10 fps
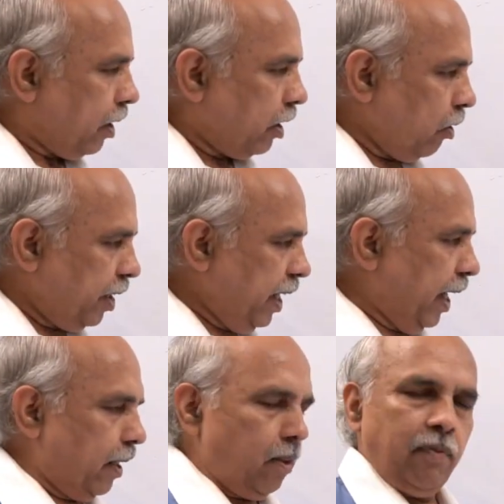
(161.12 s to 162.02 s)
Now
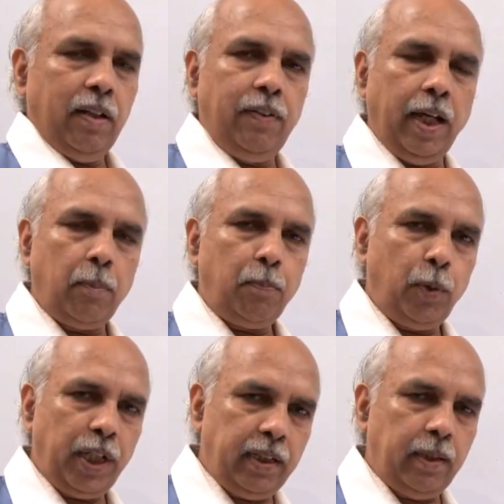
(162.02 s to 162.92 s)
here, when we are
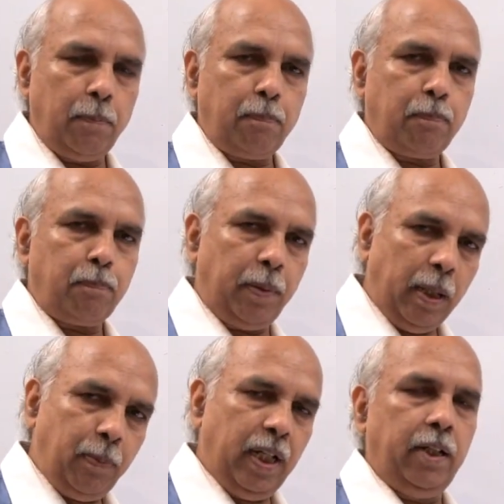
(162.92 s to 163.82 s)
putting the
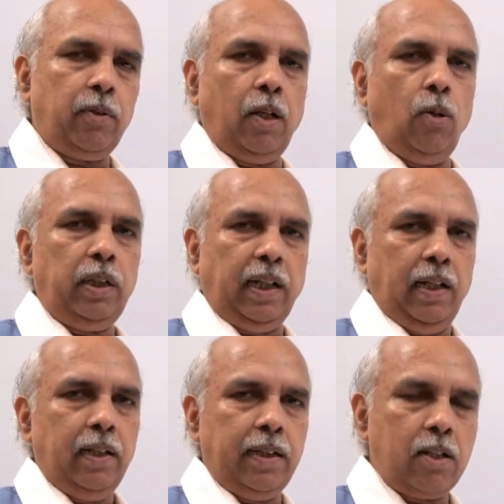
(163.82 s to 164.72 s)
people into a hotel,
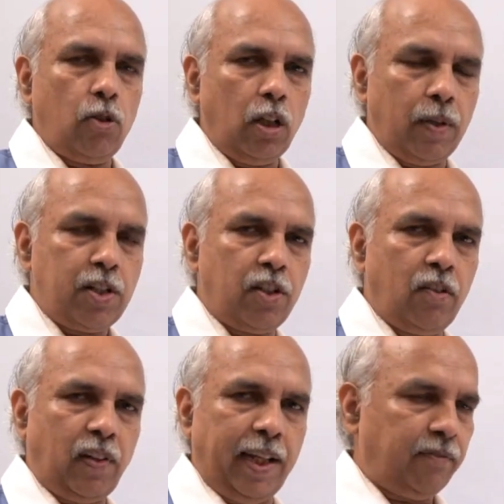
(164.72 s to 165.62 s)
there is no question
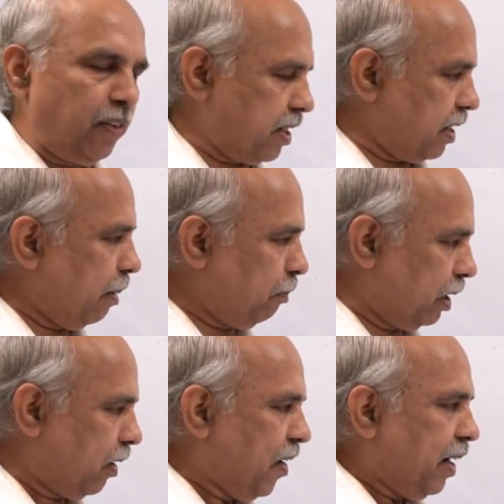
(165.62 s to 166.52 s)
of, like, for
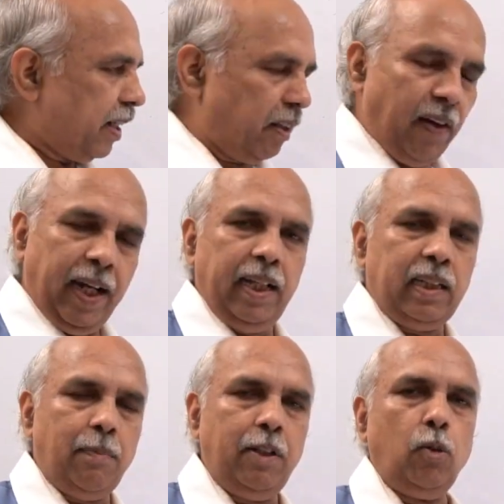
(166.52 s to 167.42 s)
example, dividing
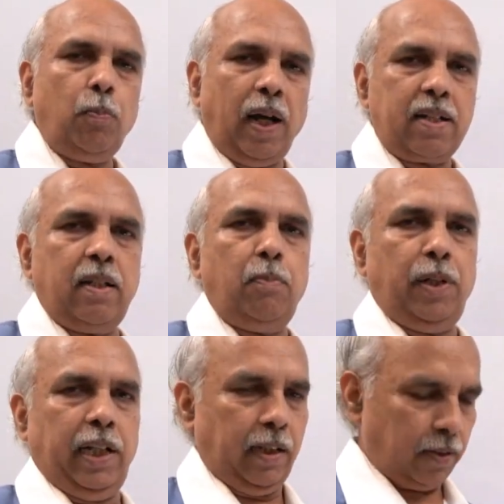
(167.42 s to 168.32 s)
them into parts and
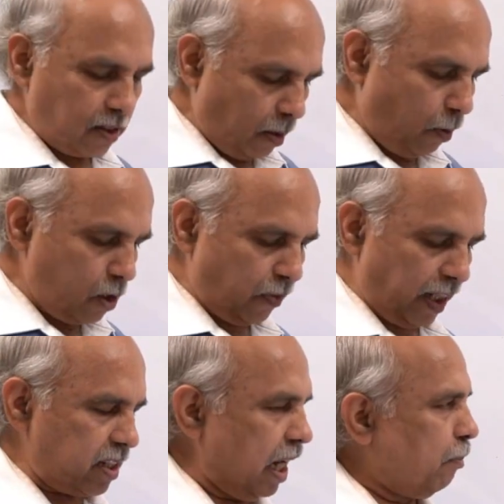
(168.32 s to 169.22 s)
putting it. Suppose, for
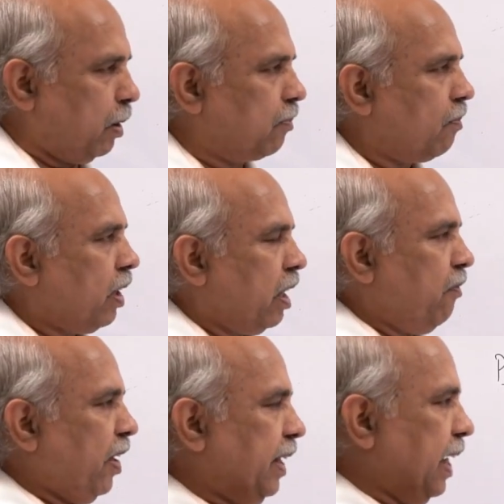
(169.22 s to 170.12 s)
example, if
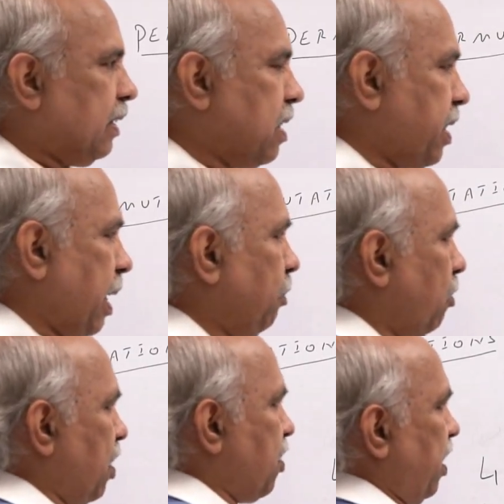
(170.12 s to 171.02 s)
I take the same
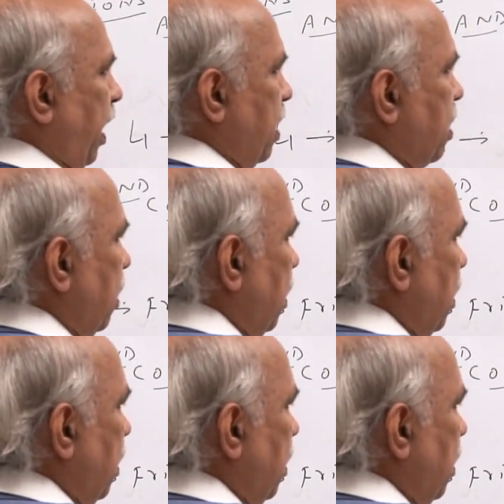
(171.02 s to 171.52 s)
question as,